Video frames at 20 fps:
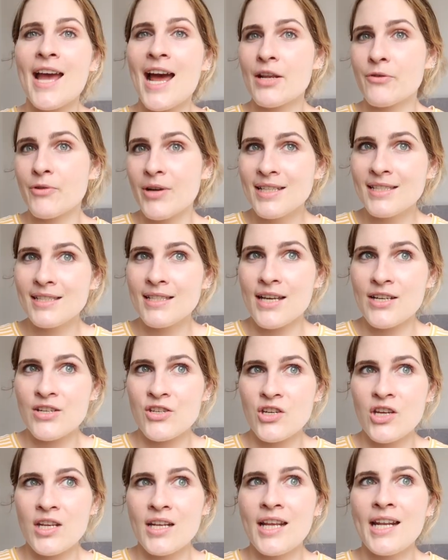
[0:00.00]
They had a great
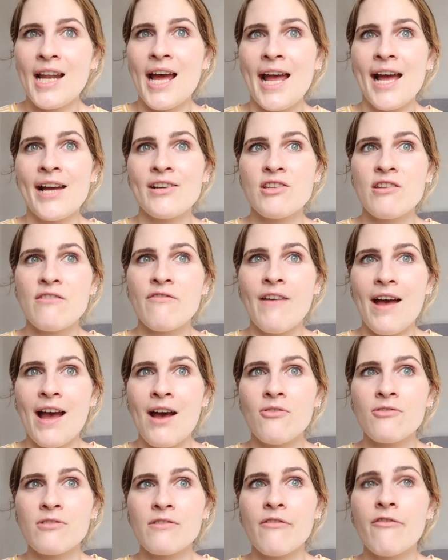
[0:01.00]
selection and I actually
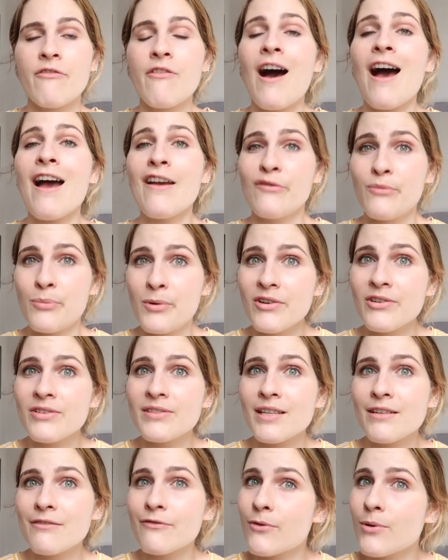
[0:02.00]
found five
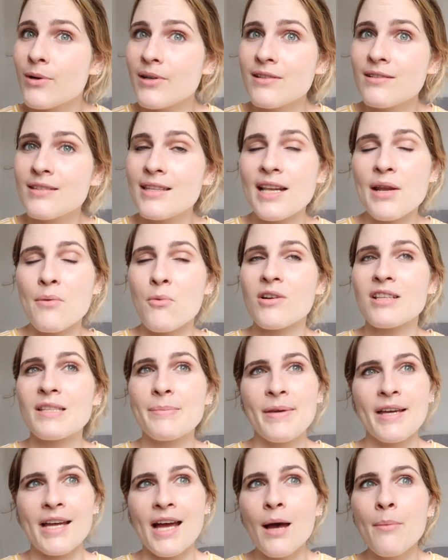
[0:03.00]
books at Foyles that I wanted
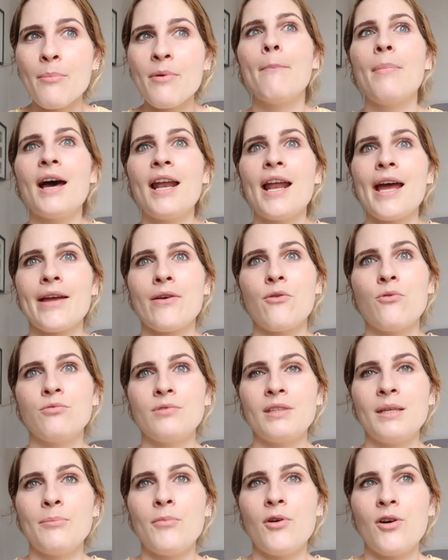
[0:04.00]
to pick up, but I
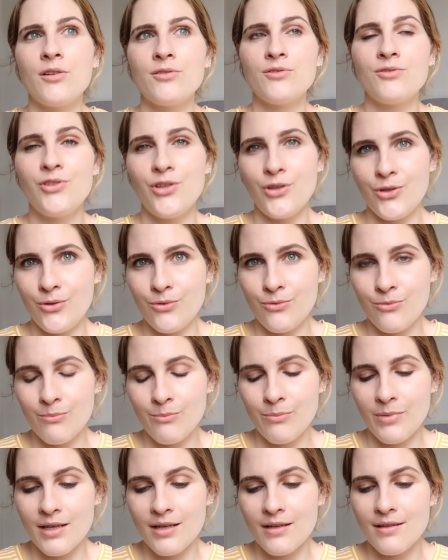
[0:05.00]
only bought two
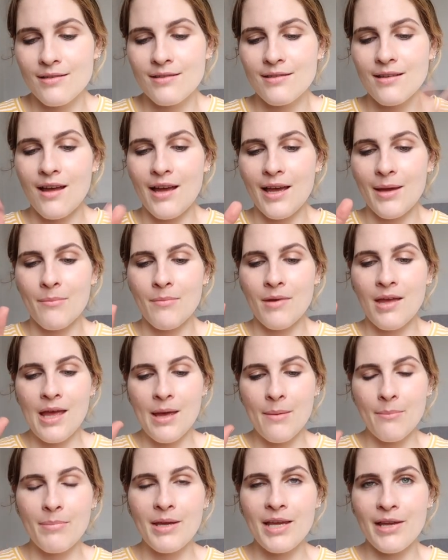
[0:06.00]
because I'm
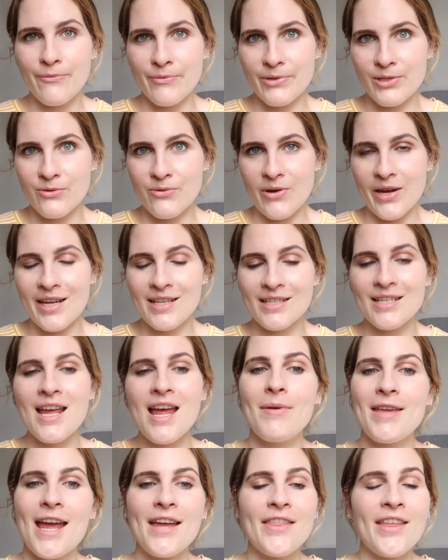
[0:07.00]
being restrained.
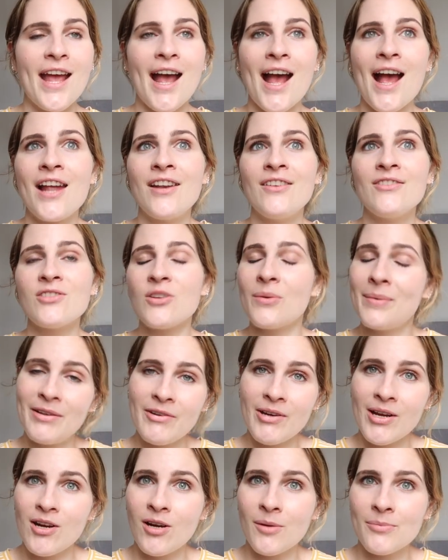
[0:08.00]
But yeah, they had so many great